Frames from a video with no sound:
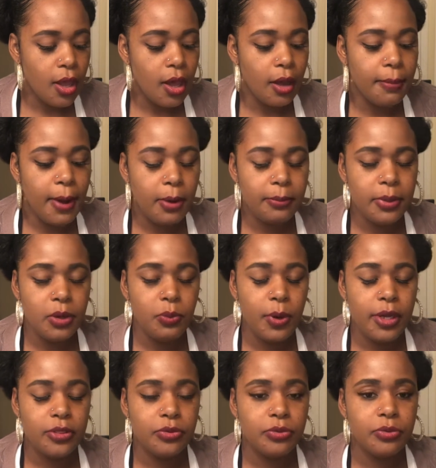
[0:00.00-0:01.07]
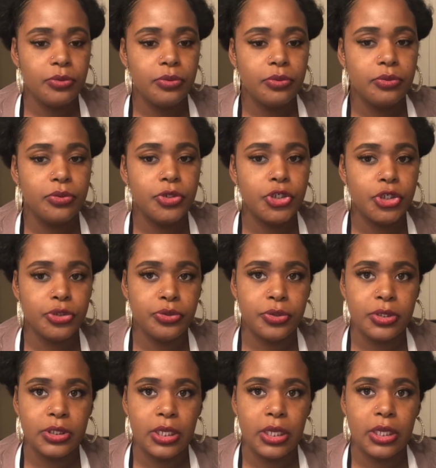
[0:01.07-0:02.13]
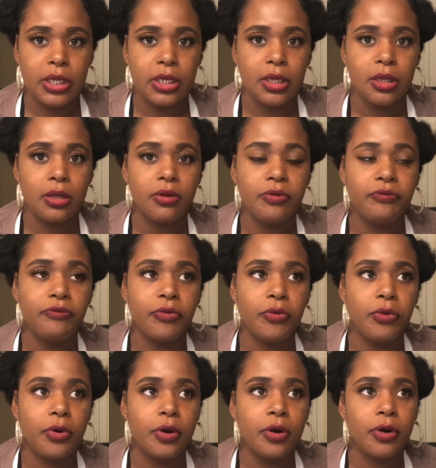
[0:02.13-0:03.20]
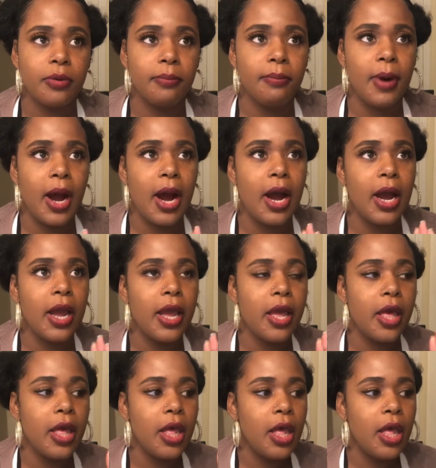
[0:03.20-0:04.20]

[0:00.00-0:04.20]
about midway through juicing for my,